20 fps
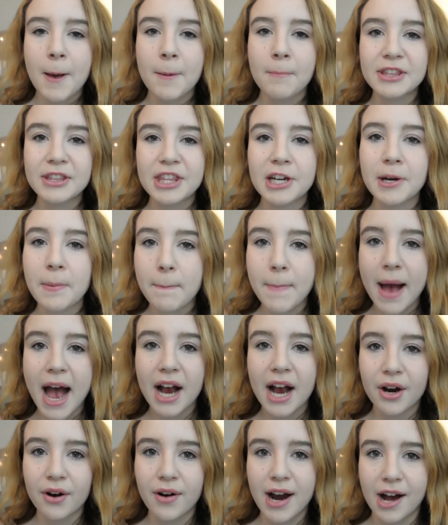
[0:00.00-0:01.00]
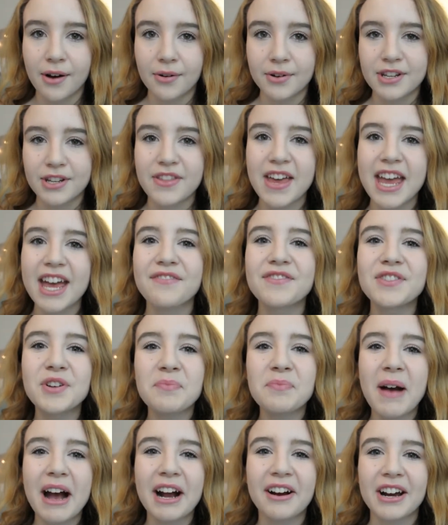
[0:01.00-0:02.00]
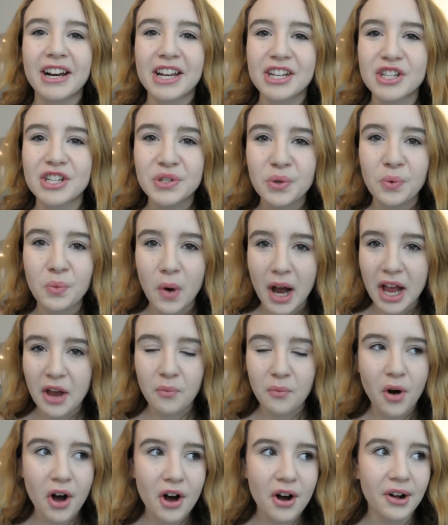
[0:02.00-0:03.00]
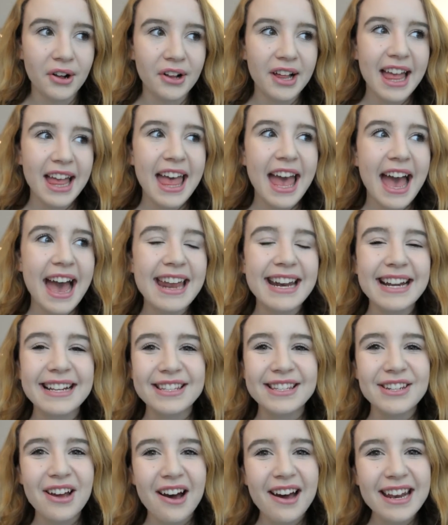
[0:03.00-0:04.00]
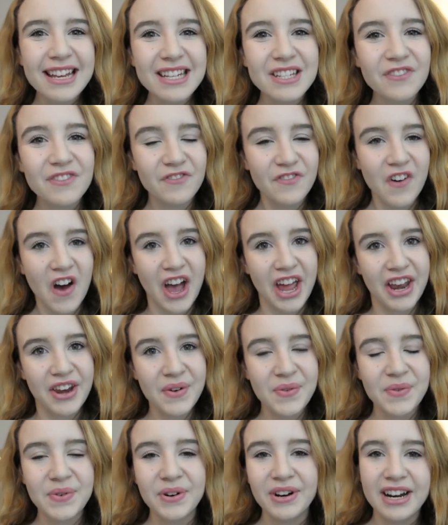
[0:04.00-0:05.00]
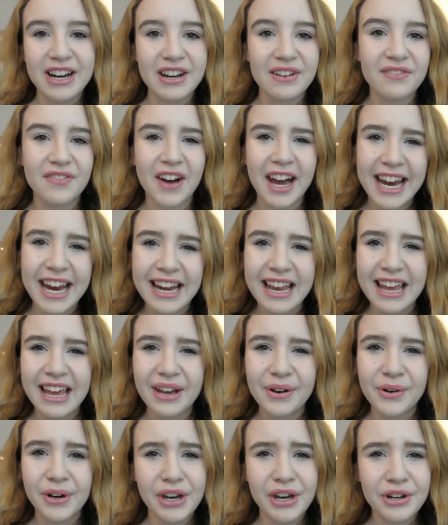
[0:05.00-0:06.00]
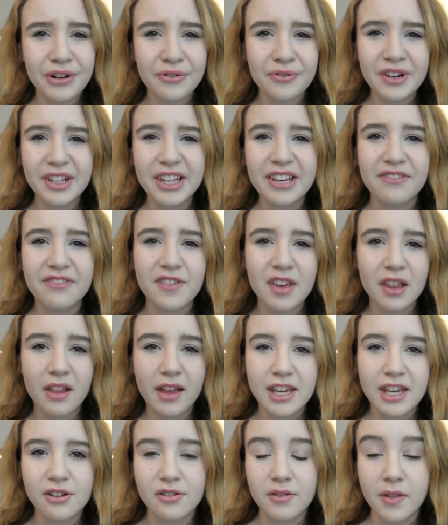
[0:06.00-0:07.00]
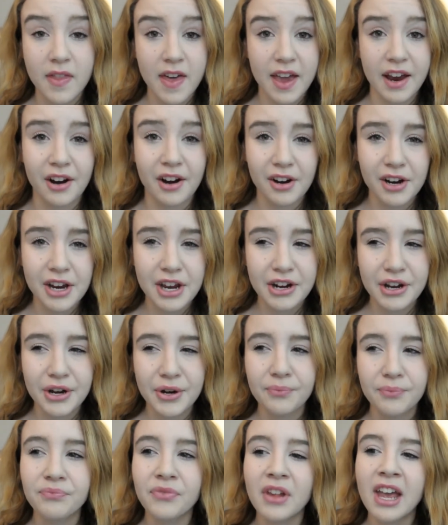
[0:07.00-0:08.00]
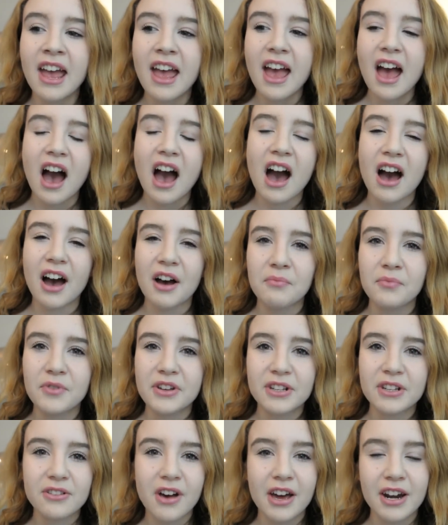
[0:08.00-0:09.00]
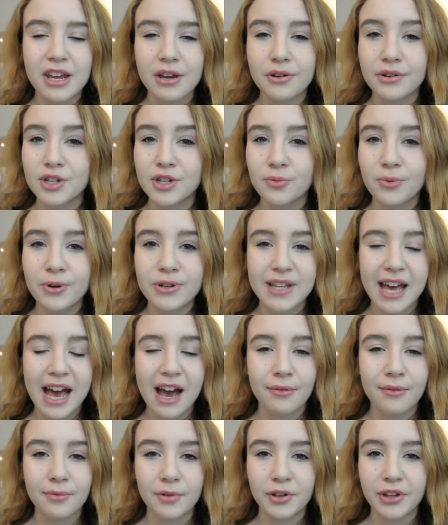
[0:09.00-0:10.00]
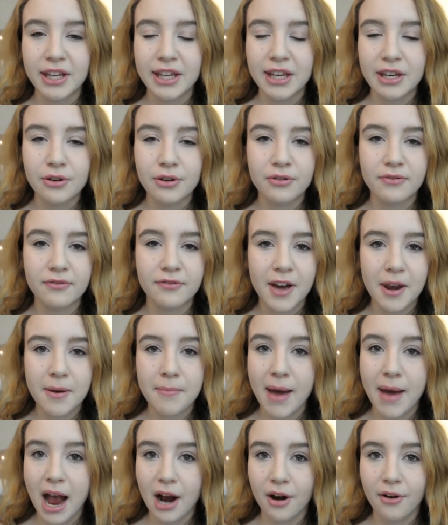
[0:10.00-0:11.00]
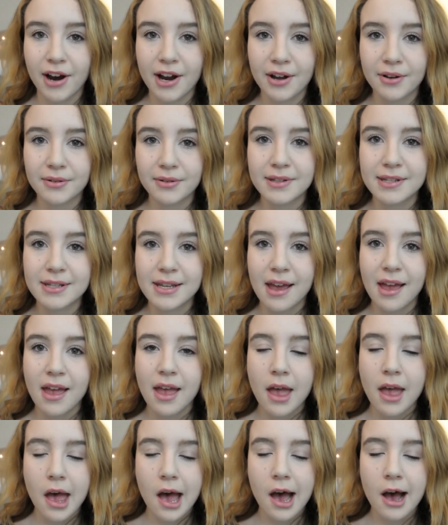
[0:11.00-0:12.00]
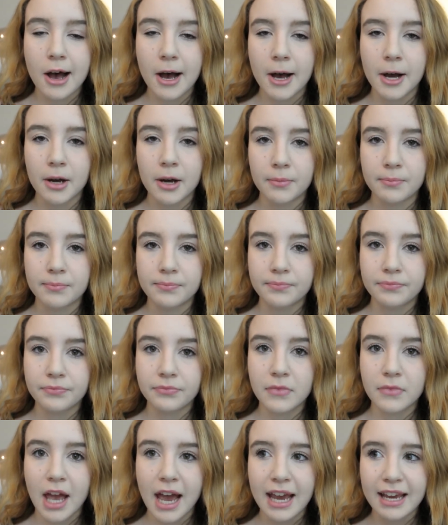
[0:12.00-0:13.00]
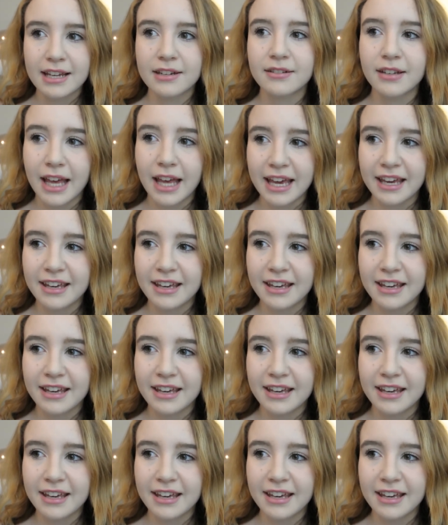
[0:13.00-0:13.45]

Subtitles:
but their background, they have no background, it's just a white wall, and it's not as fun or inviting, or you don't really feel like you're there, With a lot of YouTubers that have really cute and fun backgrounds, I can